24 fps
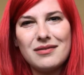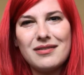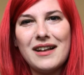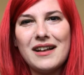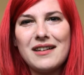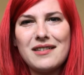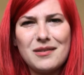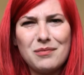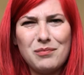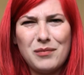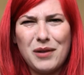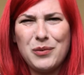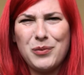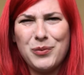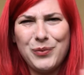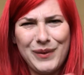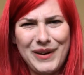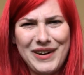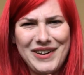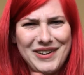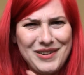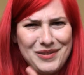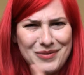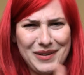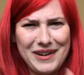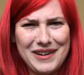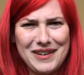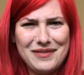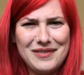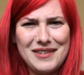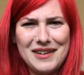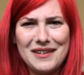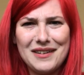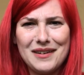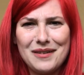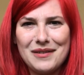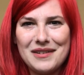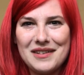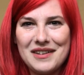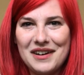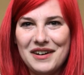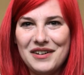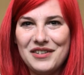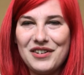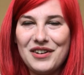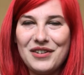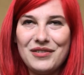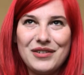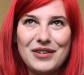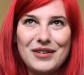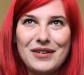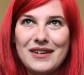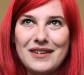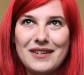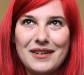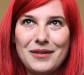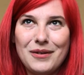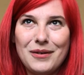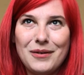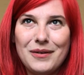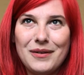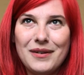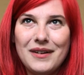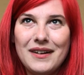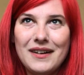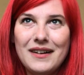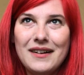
That's my weird way of dealing with deja vu. I don't know.